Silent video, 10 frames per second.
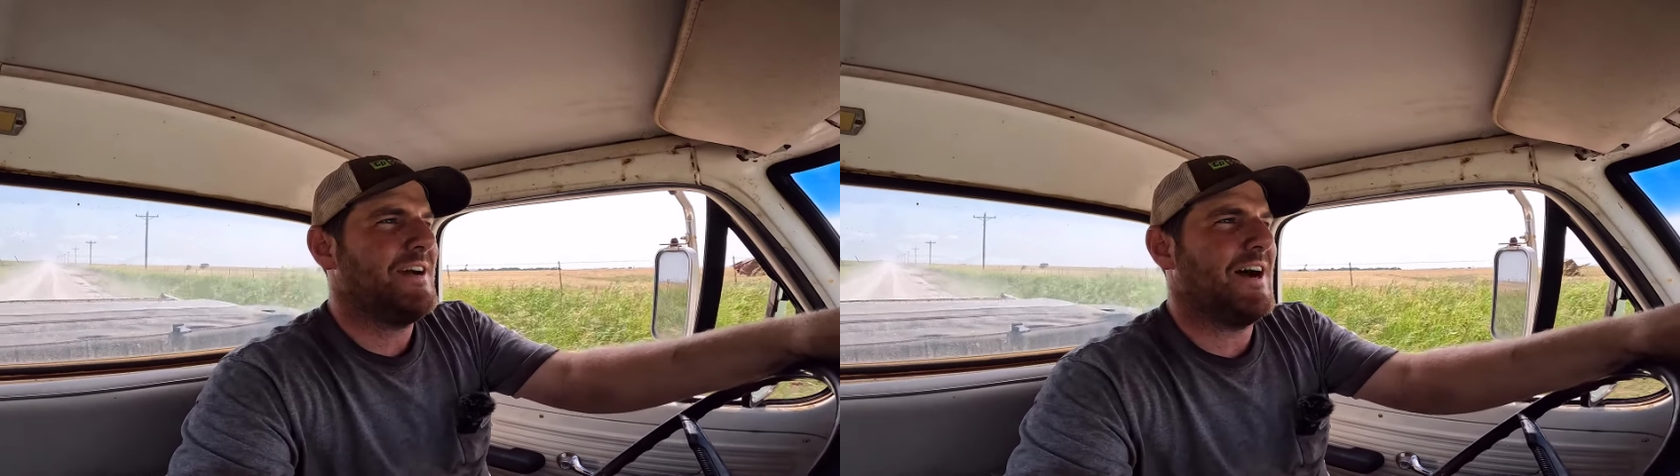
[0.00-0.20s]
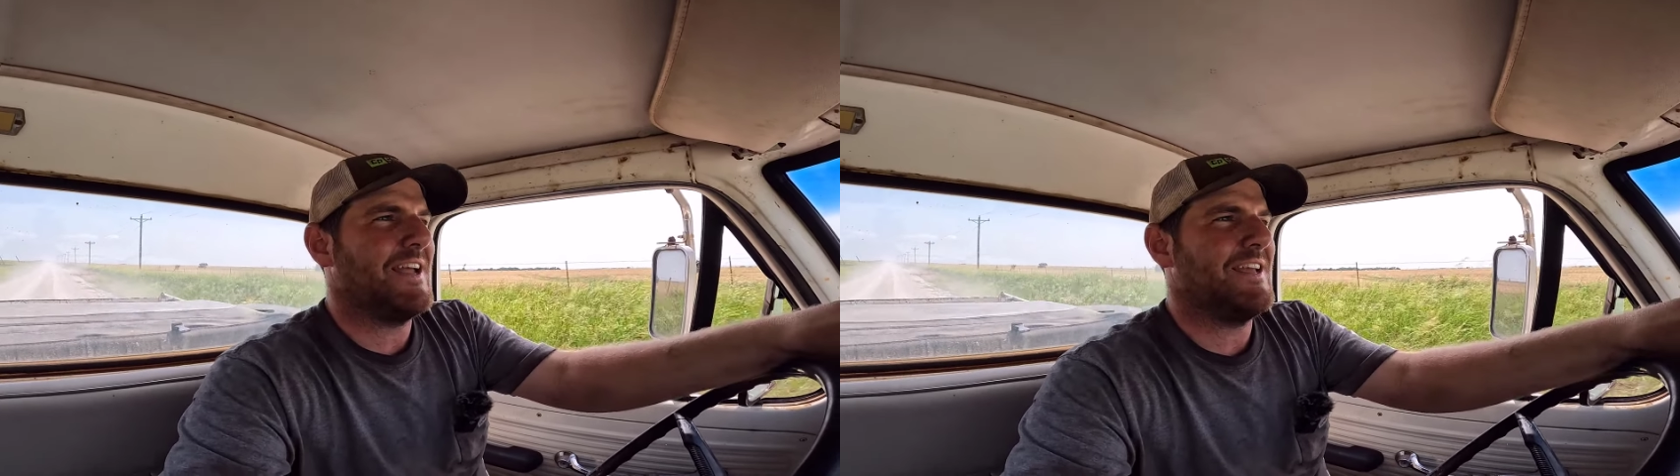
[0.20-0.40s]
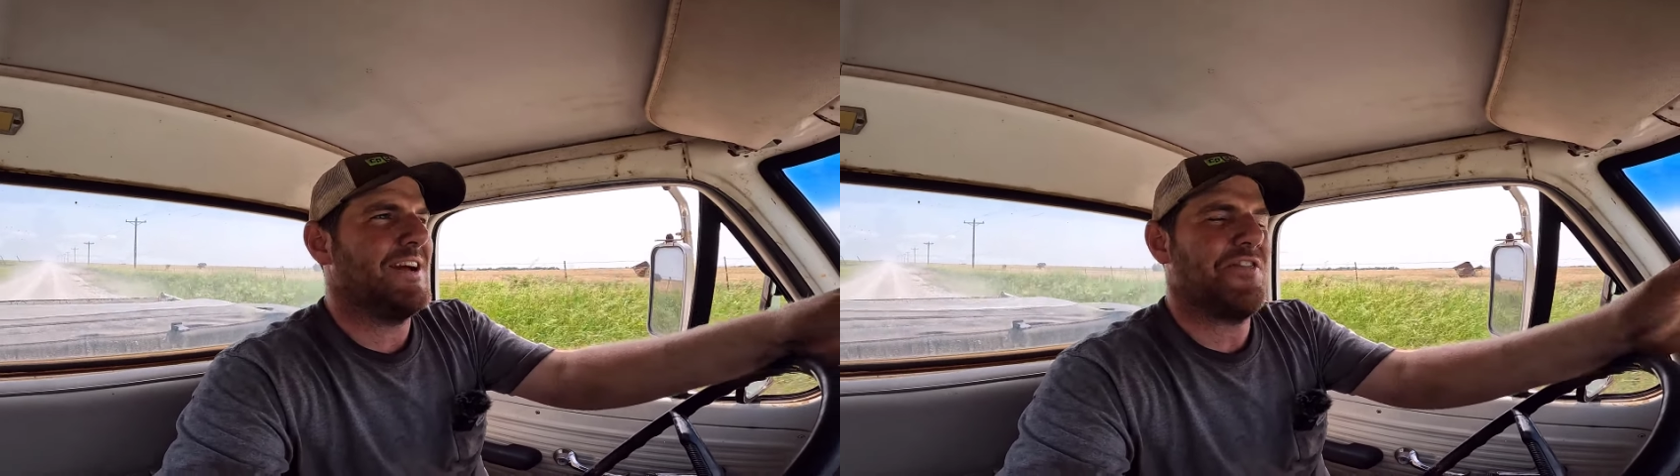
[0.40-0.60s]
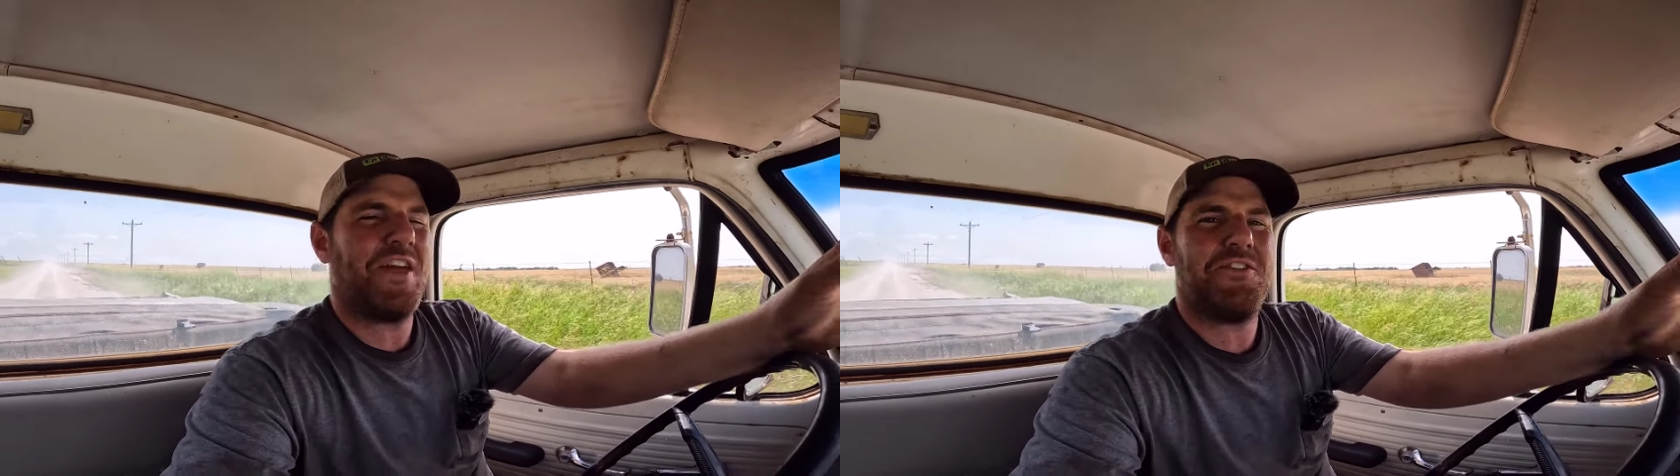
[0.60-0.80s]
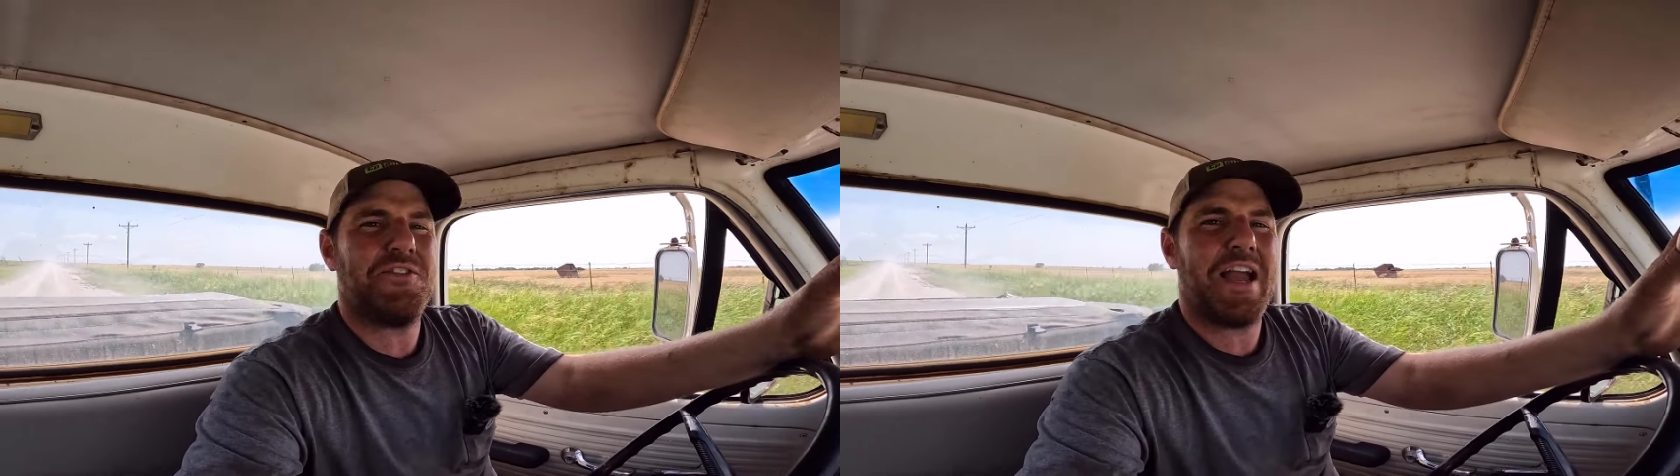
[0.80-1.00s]
I
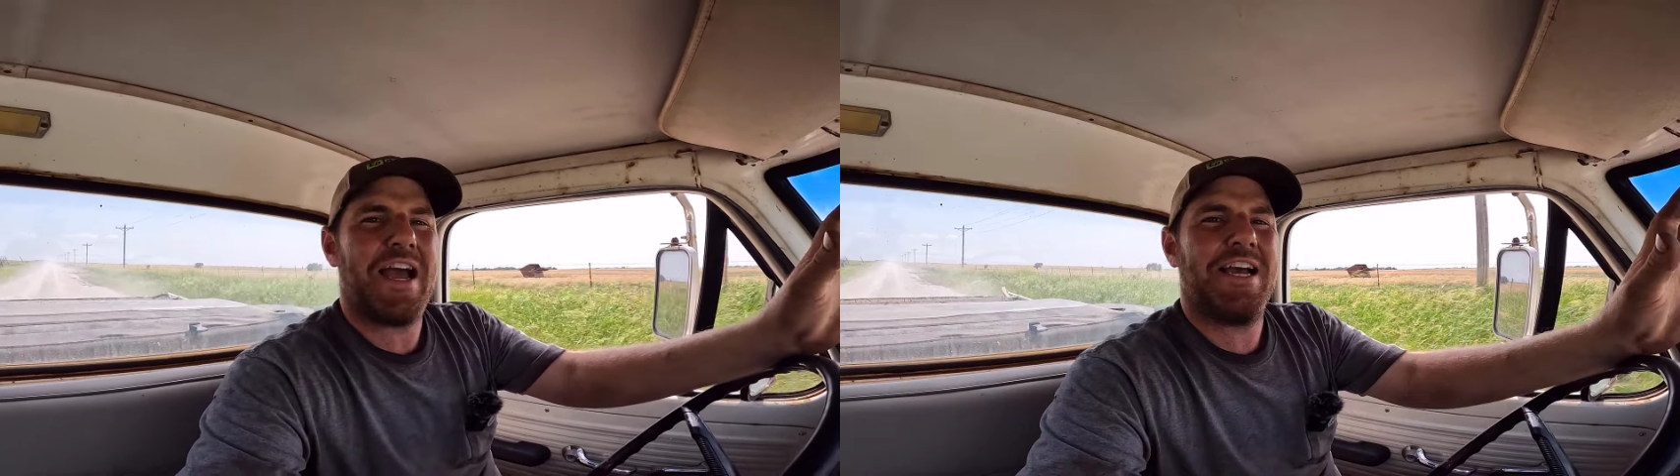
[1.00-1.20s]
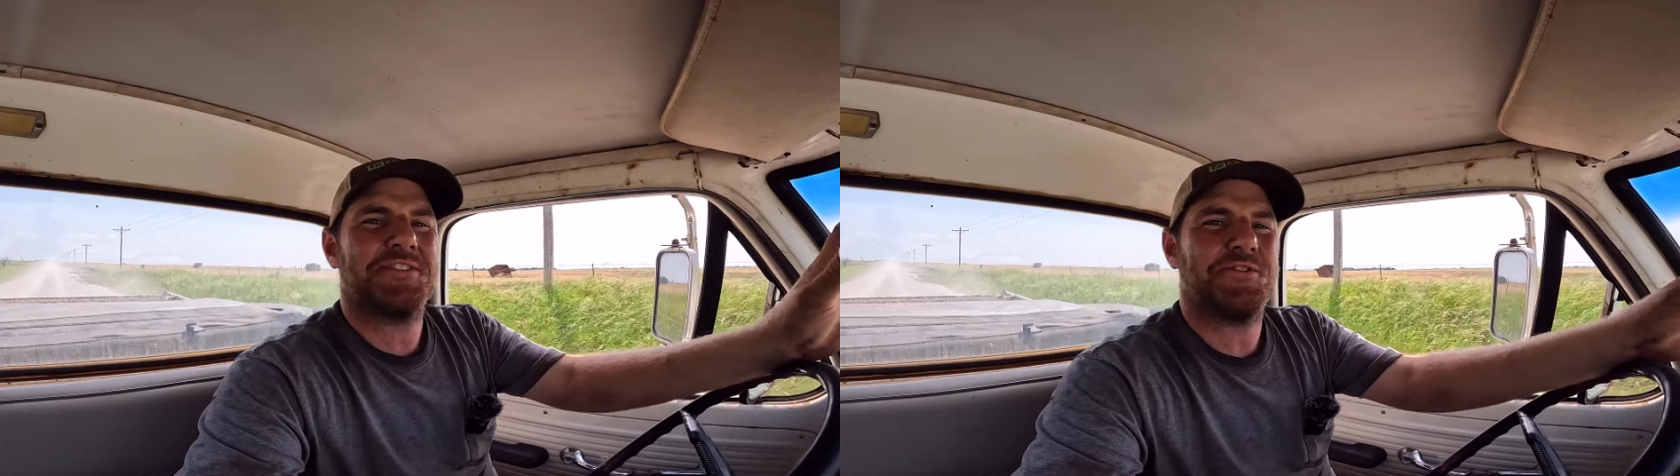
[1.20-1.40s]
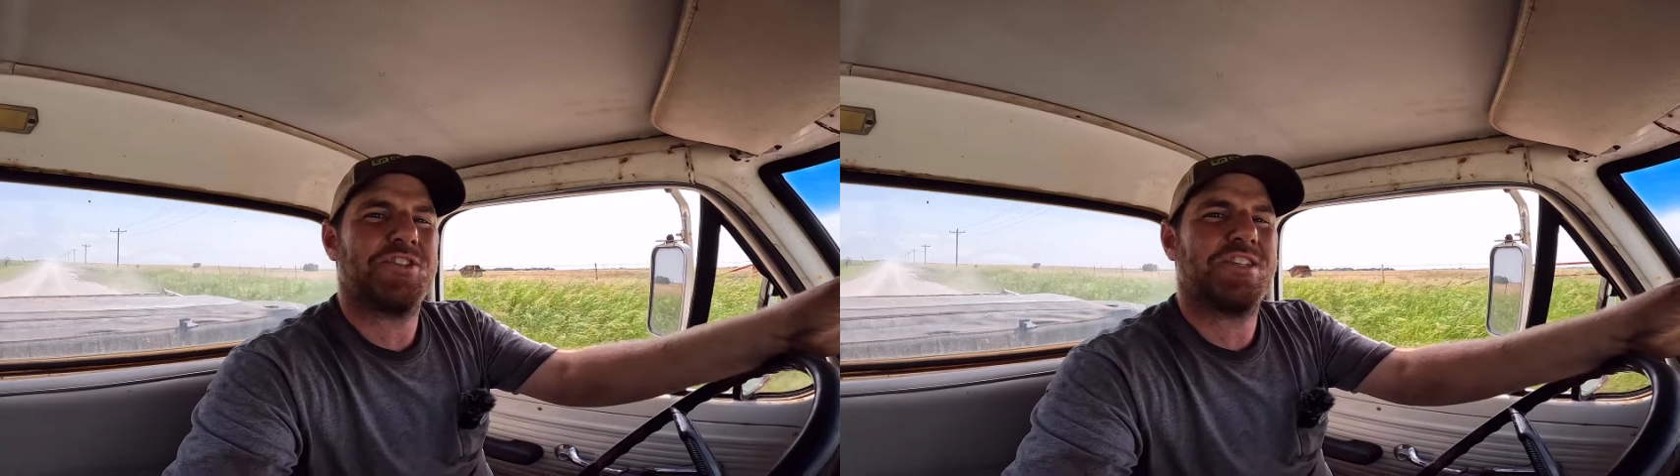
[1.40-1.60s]
thank you guys for